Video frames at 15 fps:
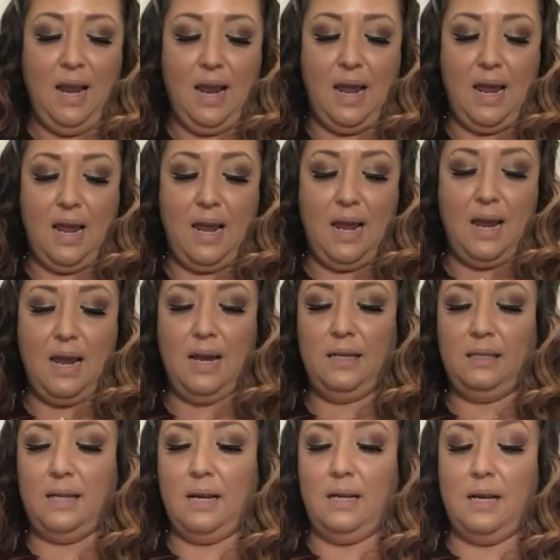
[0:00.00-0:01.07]

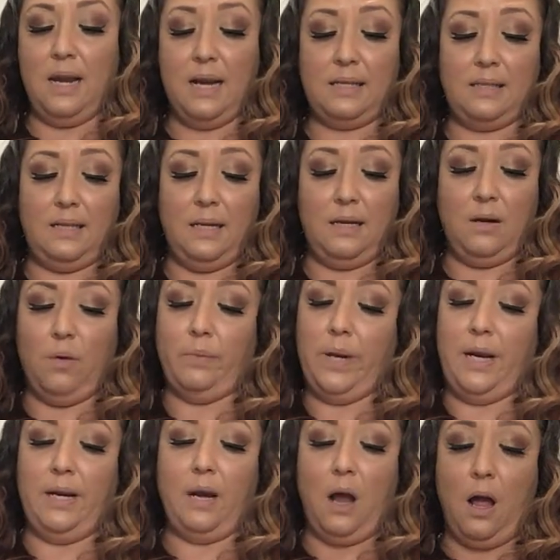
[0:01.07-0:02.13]
And then the next thing,
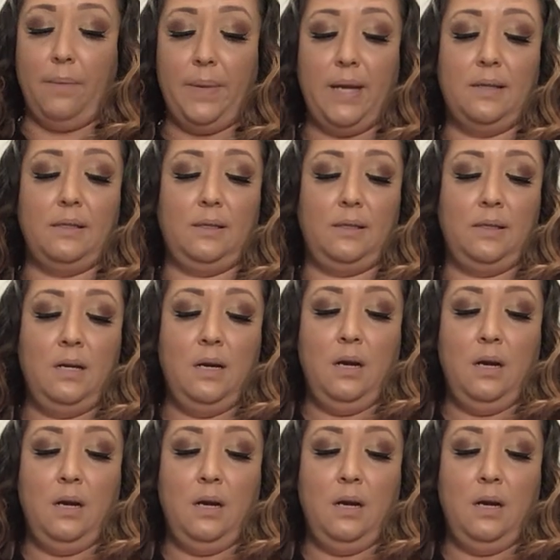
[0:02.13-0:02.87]
any comments,